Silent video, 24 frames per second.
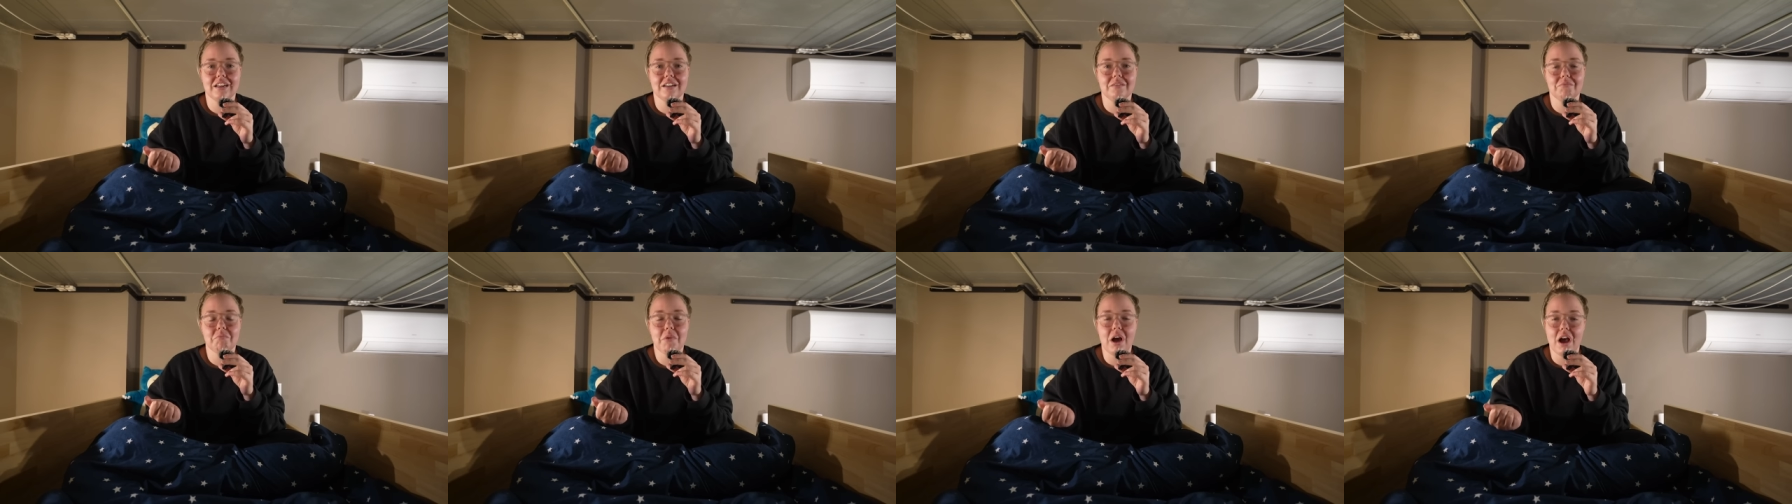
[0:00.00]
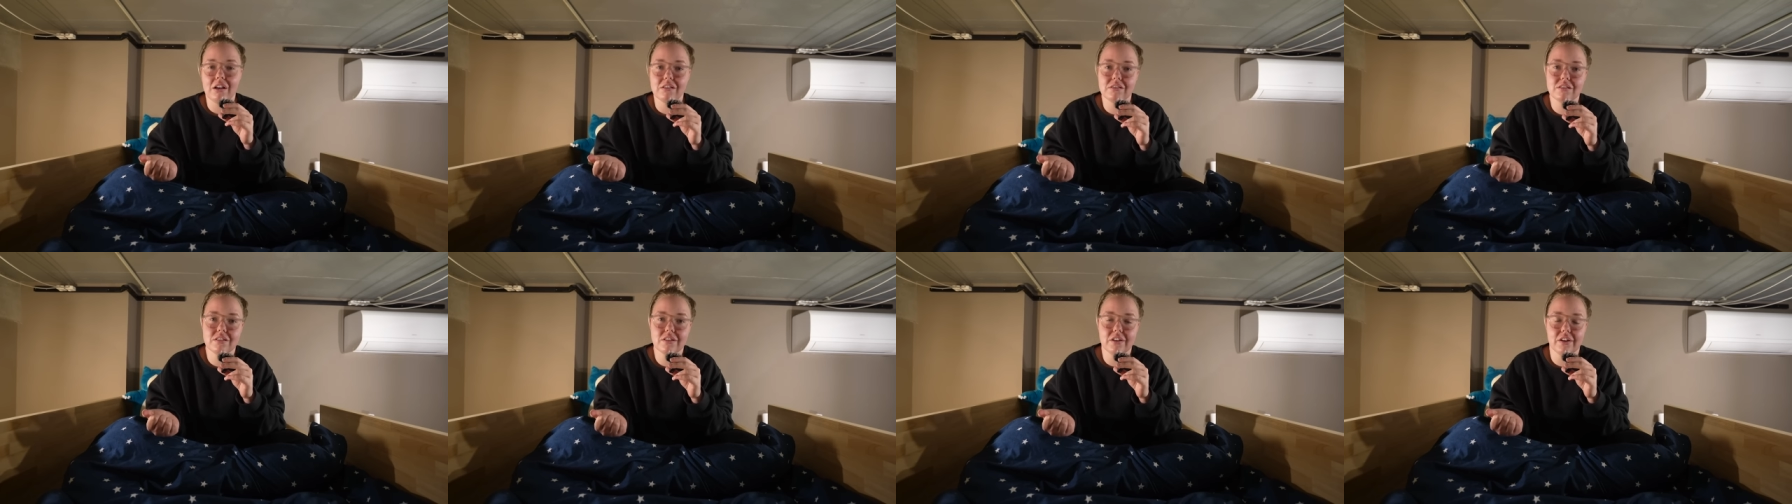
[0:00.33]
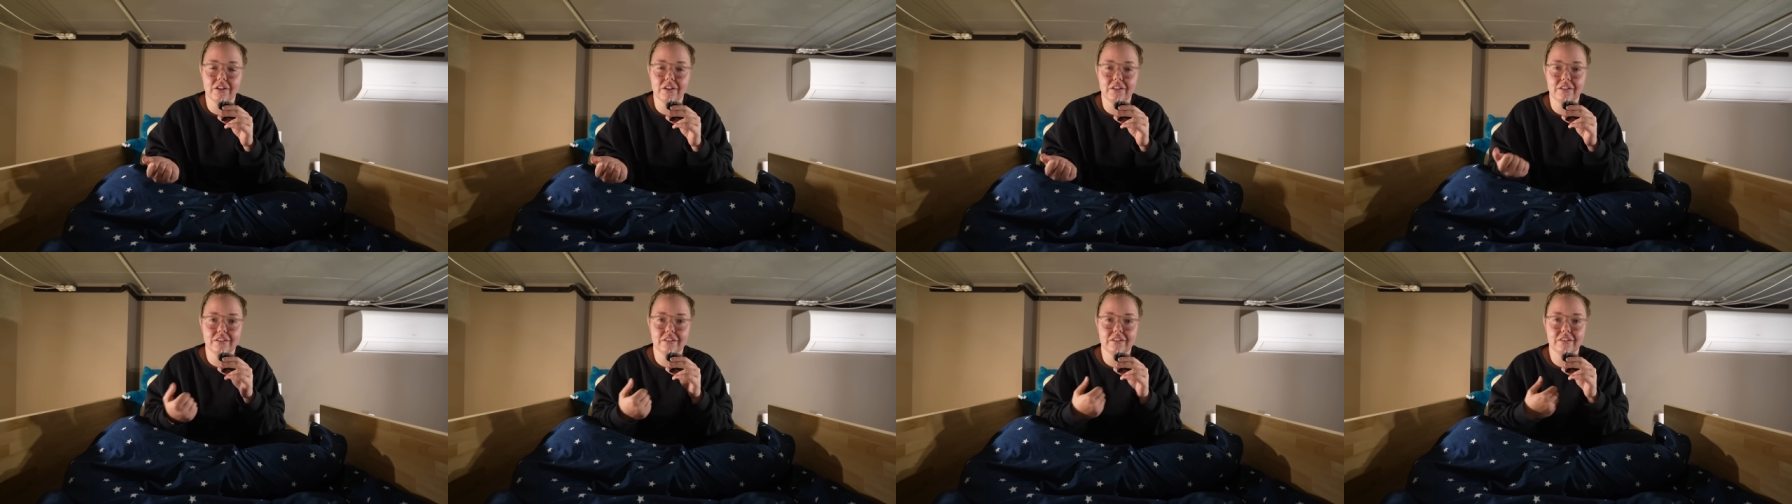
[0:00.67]

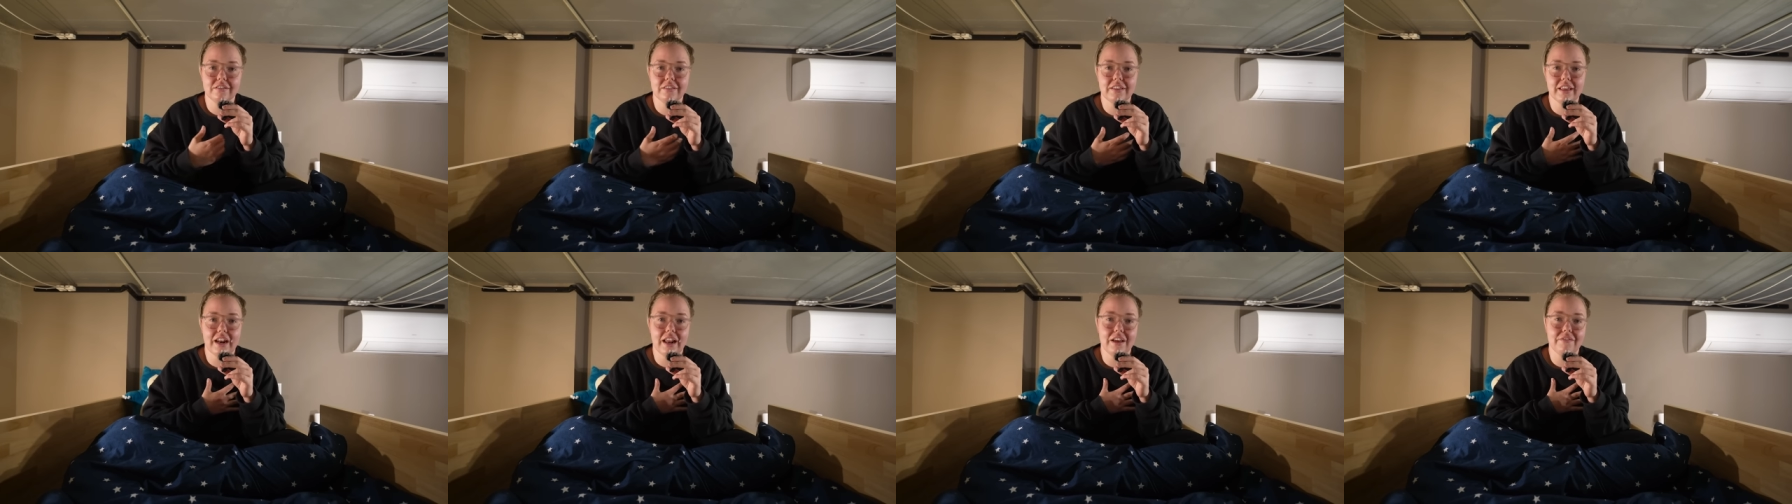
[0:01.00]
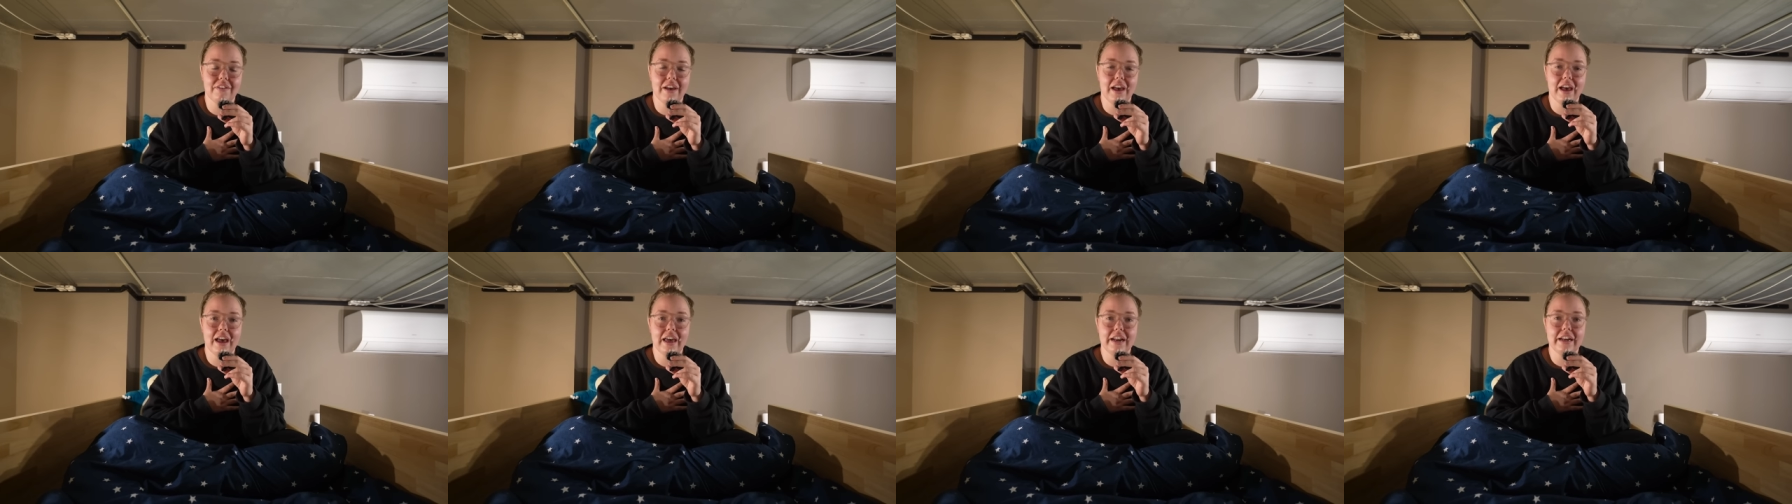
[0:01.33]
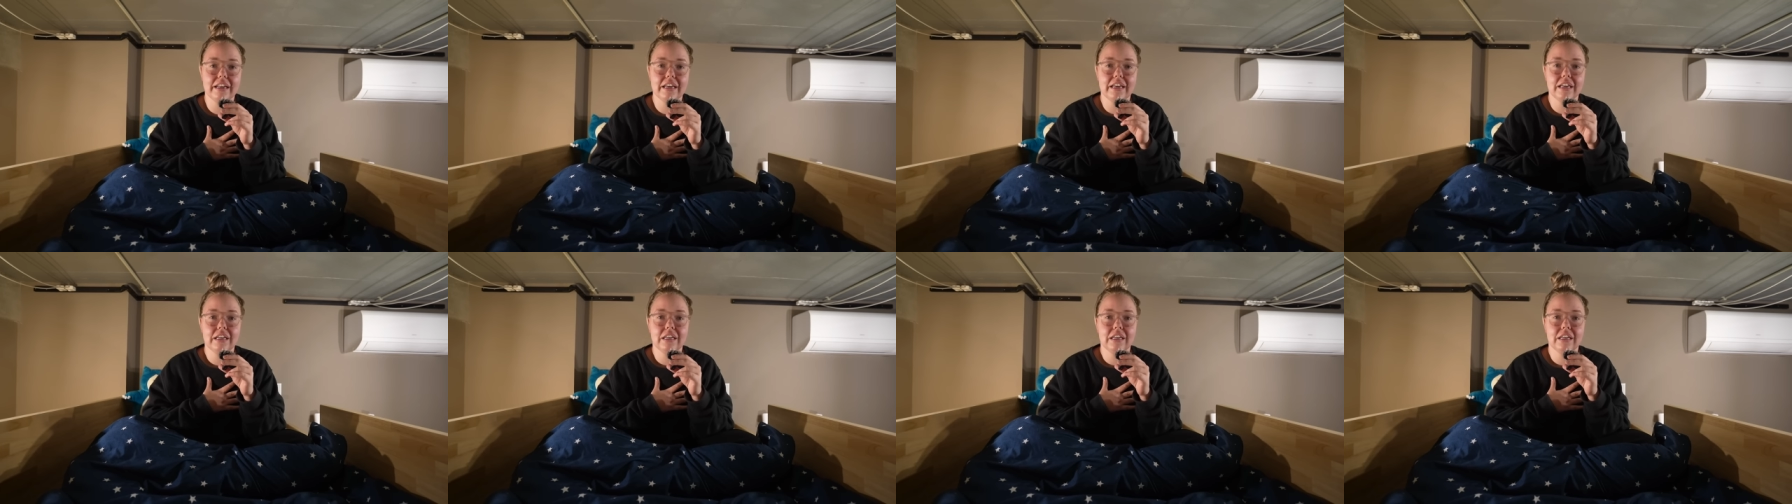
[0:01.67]
milestone that I've had